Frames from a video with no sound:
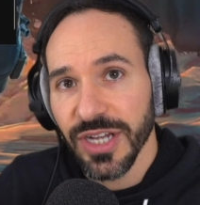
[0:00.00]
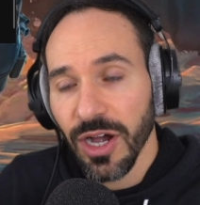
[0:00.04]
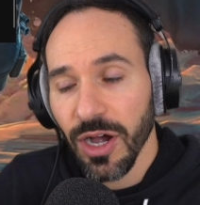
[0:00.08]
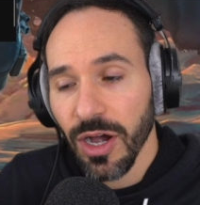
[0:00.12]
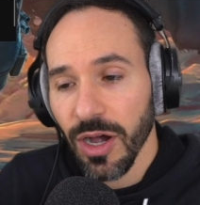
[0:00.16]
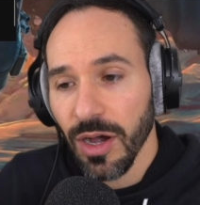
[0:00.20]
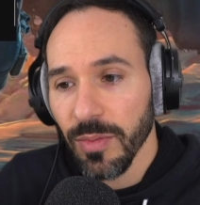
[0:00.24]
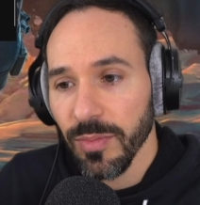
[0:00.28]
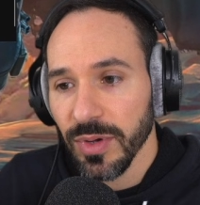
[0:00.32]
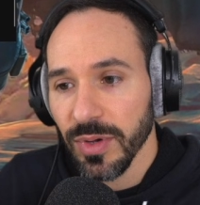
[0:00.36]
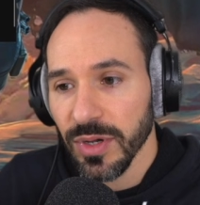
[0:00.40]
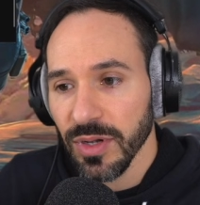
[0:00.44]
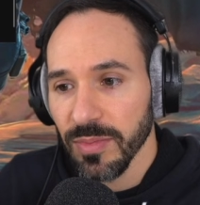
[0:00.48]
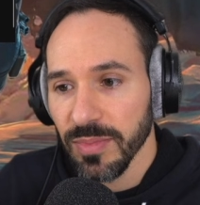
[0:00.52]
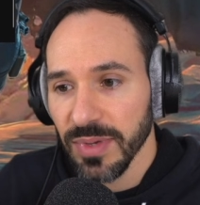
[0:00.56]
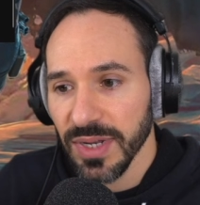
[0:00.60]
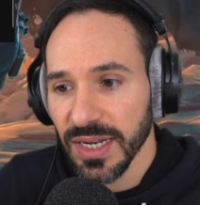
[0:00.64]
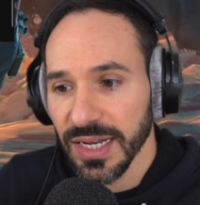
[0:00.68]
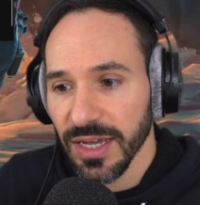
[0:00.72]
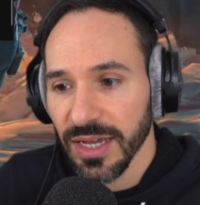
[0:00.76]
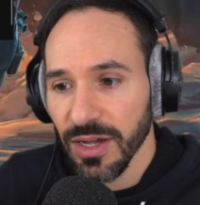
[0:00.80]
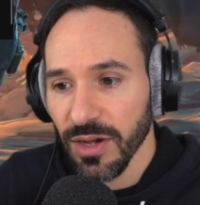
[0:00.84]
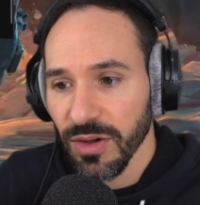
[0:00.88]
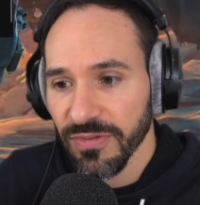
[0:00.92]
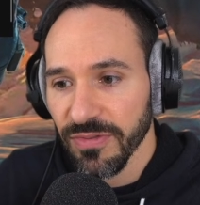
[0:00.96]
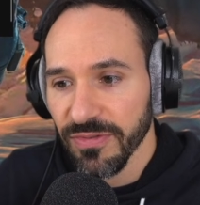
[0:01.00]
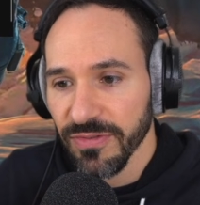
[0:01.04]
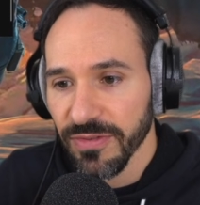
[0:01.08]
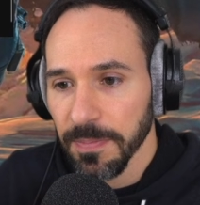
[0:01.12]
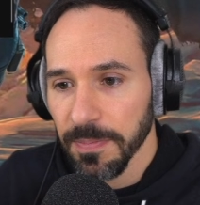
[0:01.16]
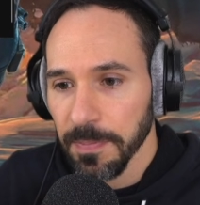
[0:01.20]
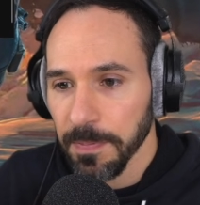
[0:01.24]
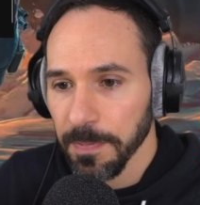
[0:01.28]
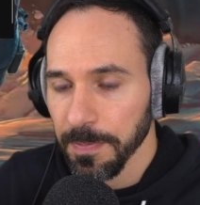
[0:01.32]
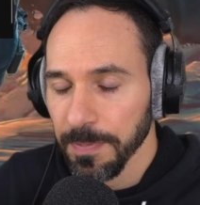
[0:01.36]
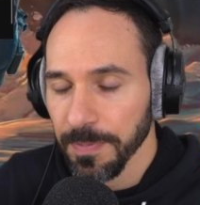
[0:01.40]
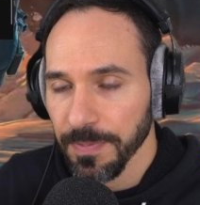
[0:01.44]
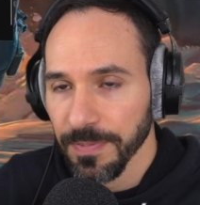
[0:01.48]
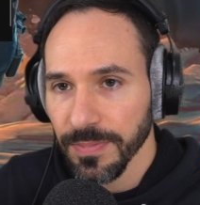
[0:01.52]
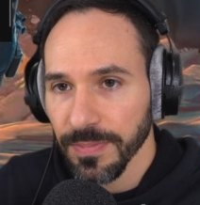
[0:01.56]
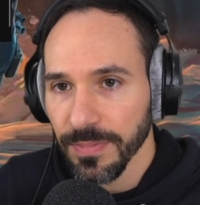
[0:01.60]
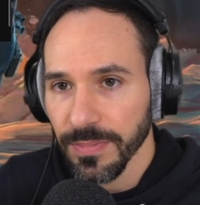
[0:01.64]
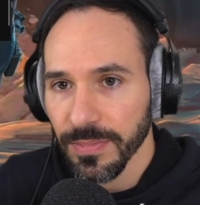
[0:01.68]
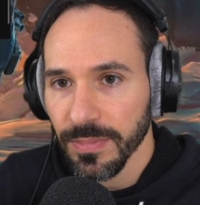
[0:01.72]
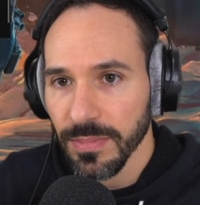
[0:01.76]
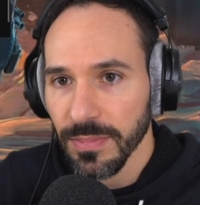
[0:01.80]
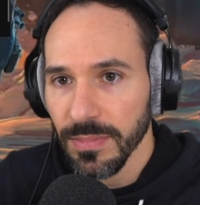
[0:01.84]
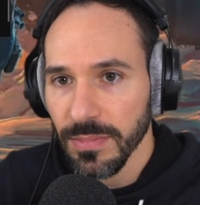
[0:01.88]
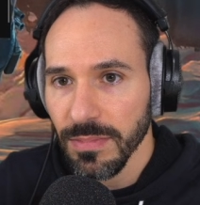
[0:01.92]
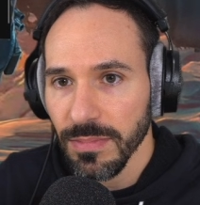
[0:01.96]
HUB completely off,
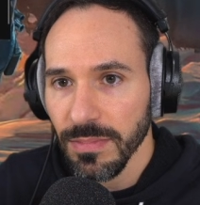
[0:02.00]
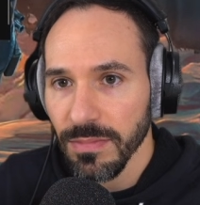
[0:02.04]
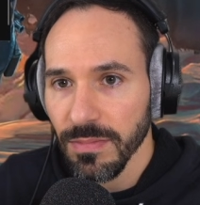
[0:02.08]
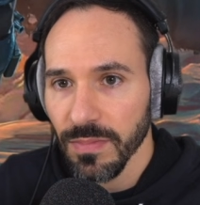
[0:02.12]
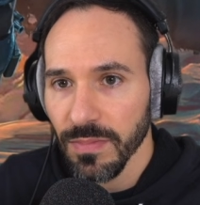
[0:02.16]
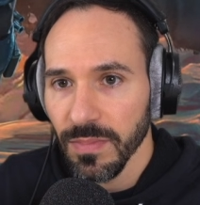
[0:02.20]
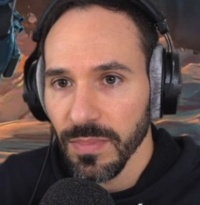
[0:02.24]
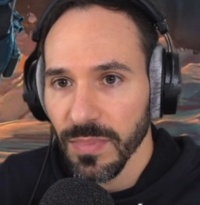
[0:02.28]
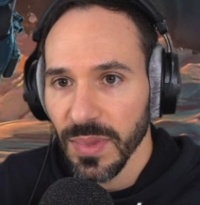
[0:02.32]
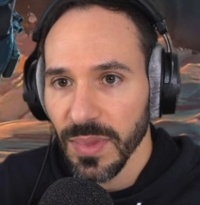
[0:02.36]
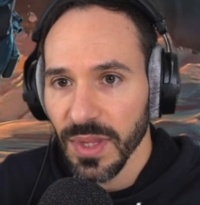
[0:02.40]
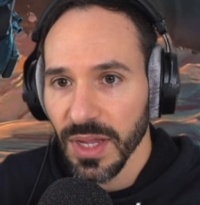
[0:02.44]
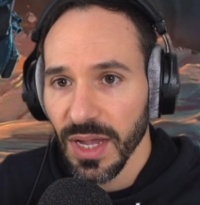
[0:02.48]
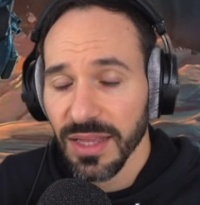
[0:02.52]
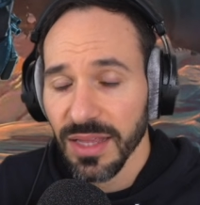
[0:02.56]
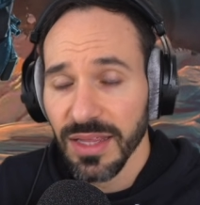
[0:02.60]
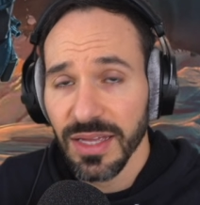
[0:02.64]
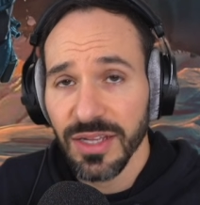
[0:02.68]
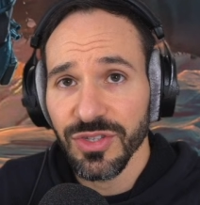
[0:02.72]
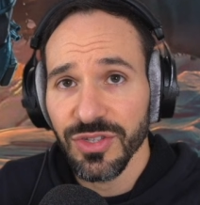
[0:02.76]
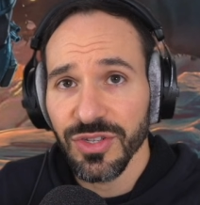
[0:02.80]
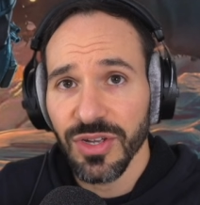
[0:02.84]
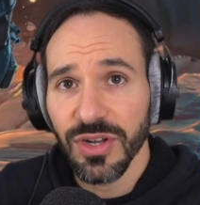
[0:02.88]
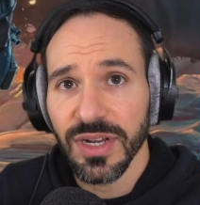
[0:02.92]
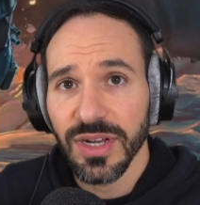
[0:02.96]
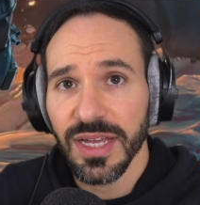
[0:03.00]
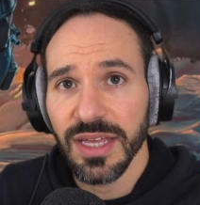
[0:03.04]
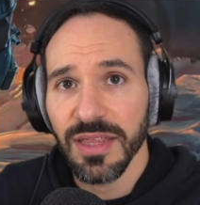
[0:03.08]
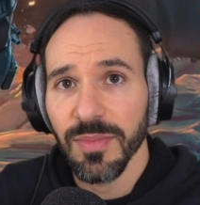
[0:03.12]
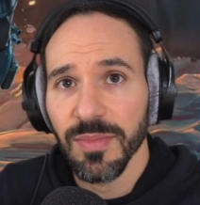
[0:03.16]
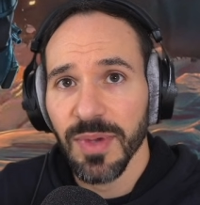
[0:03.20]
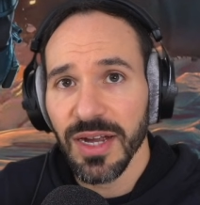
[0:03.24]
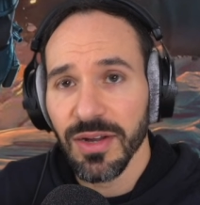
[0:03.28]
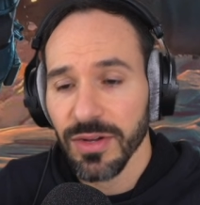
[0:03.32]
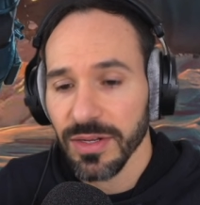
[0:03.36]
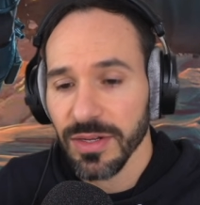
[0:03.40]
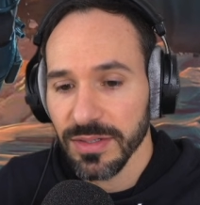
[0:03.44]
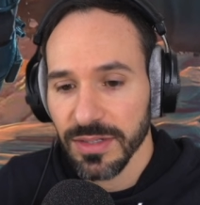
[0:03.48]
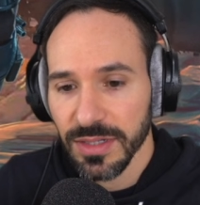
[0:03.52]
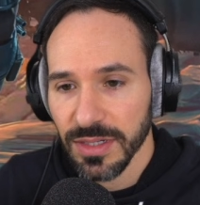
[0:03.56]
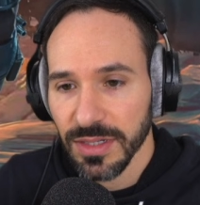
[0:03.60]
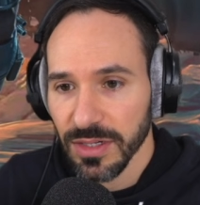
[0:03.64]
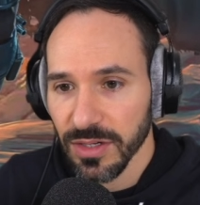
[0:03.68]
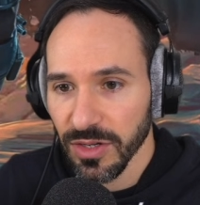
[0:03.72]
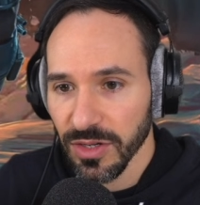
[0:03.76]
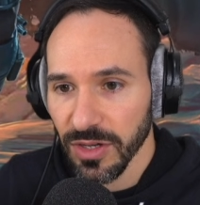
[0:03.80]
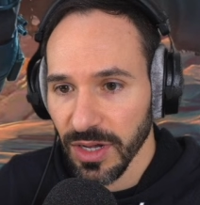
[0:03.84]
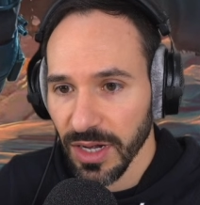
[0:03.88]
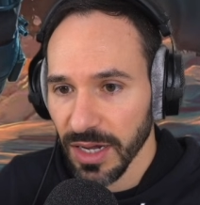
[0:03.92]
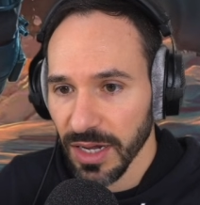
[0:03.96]
and then you don't need it in the background.
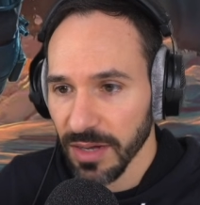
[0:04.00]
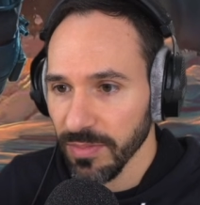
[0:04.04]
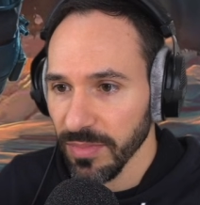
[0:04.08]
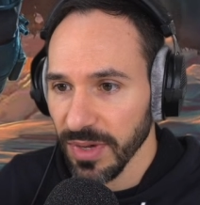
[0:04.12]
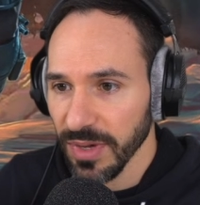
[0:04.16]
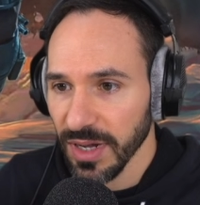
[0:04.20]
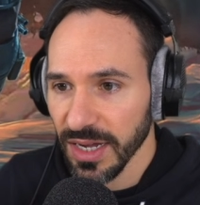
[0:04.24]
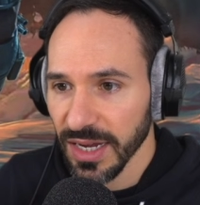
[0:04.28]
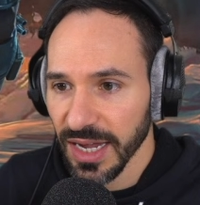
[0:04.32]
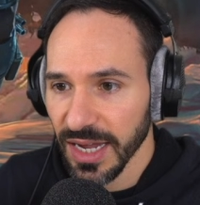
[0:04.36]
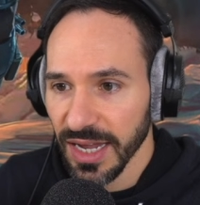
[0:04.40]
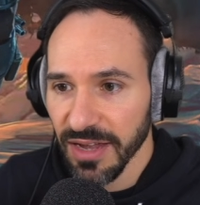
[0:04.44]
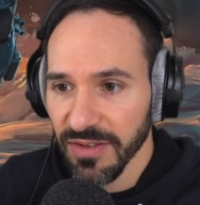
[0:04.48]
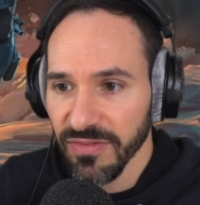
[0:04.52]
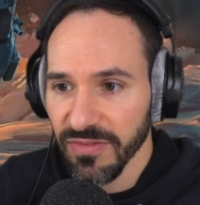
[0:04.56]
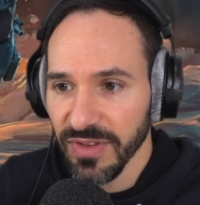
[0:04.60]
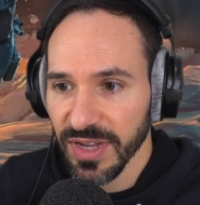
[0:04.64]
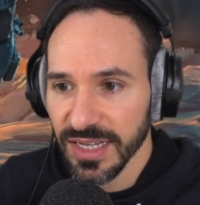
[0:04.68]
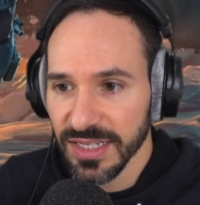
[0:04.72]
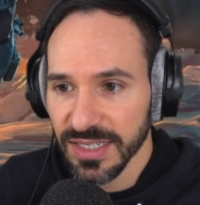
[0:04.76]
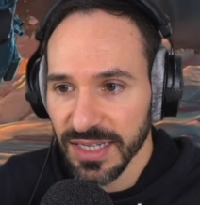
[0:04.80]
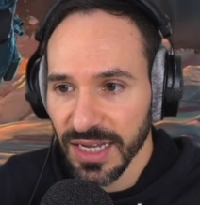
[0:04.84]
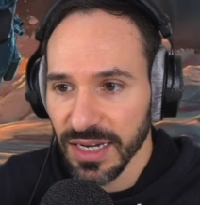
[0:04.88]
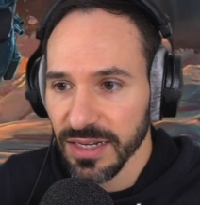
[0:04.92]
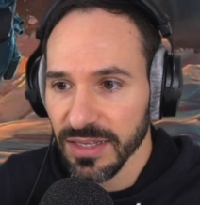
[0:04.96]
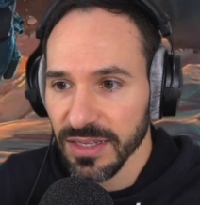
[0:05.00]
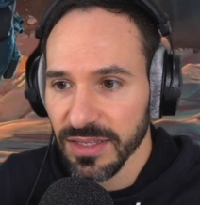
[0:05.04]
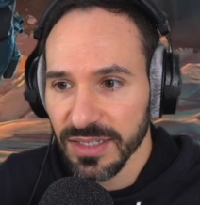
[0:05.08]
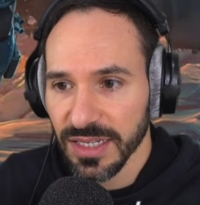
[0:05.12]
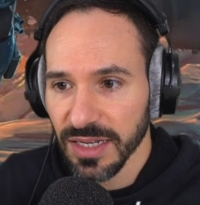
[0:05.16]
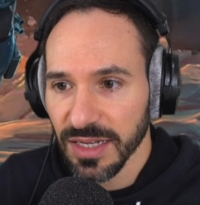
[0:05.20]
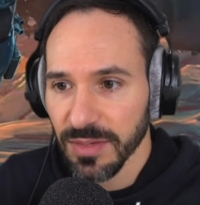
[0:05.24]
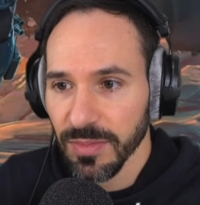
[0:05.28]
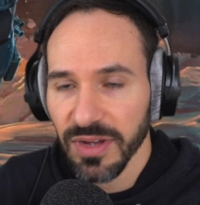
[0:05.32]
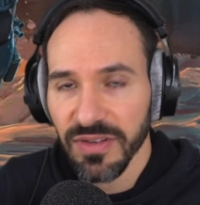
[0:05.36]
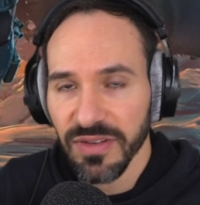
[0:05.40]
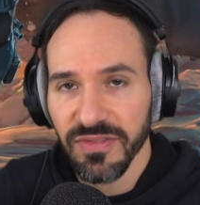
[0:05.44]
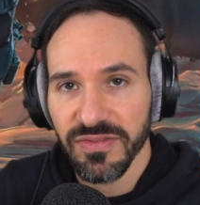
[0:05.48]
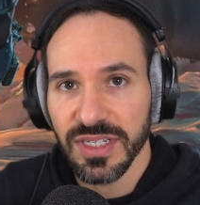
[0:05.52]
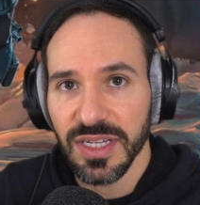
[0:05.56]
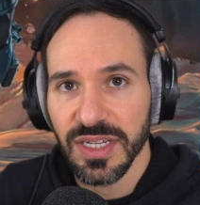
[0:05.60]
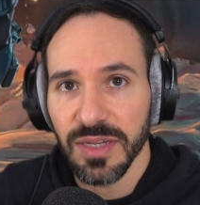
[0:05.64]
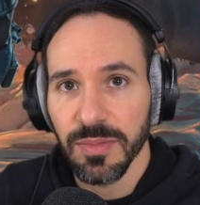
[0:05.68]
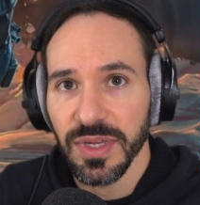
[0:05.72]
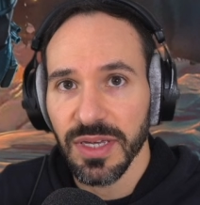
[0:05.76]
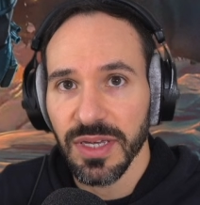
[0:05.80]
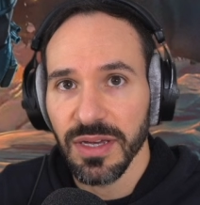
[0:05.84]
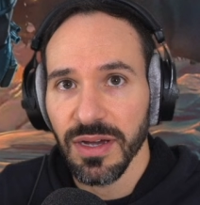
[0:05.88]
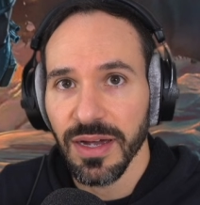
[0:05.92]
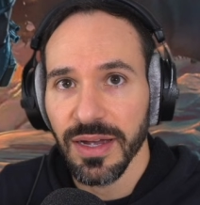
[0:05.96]
Look, I have exactly the same amount of
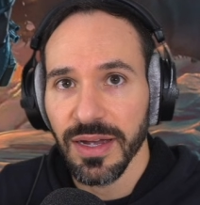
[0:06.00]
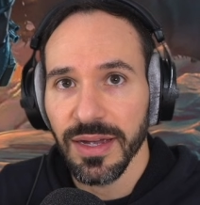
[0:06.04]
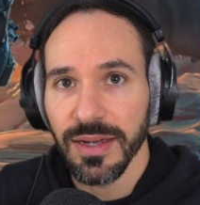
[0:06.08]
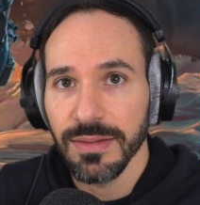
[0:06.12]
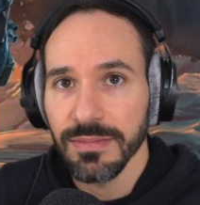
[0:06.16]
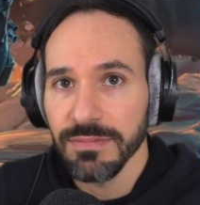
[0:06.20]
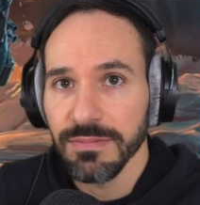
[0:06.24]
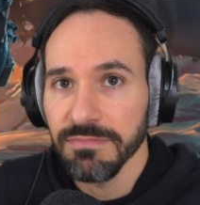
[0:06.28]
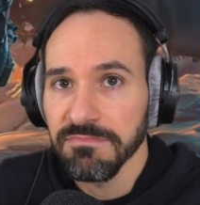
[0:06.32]
DPI